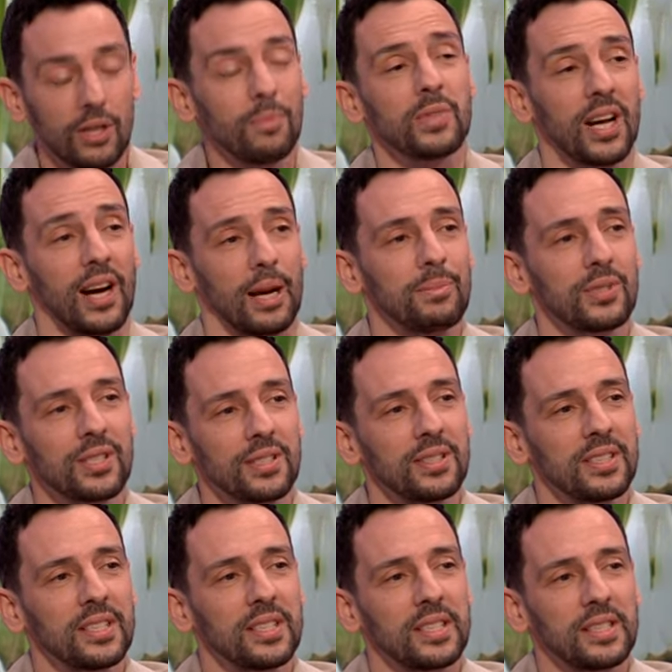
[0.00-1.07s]
Sometimes.
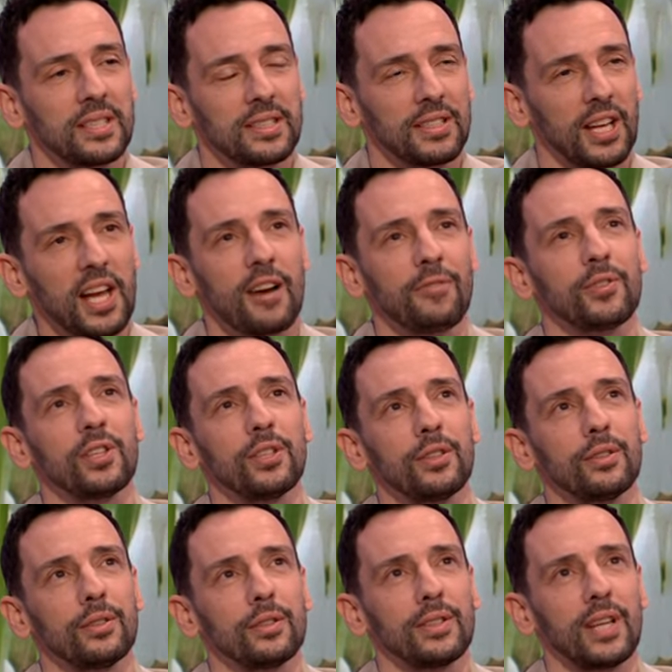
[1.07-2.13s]
They have
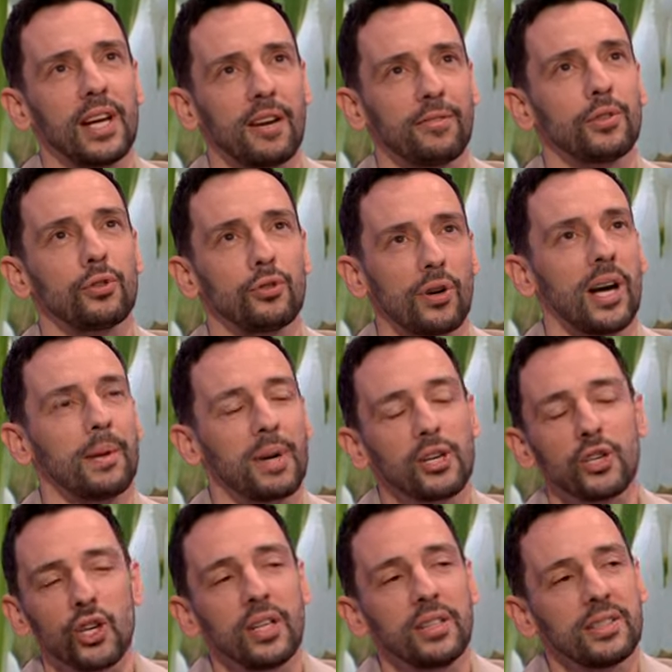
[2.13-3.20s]
to dry my
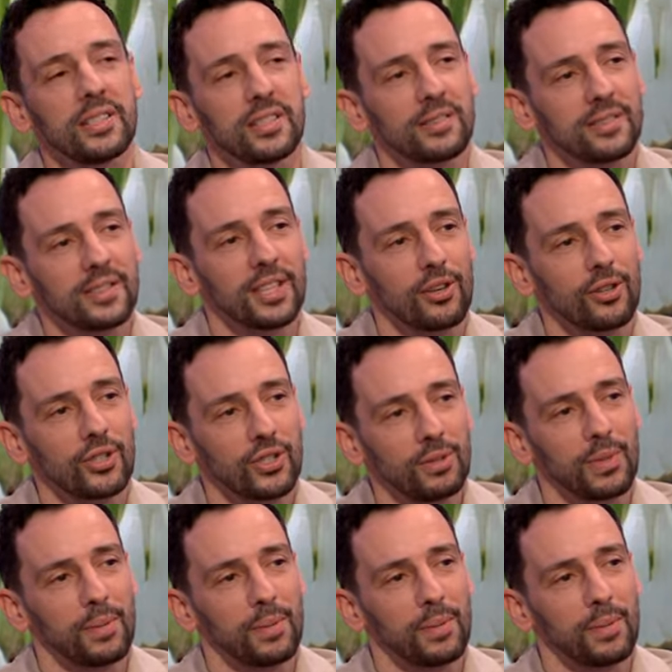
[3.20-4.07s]
shins. The costume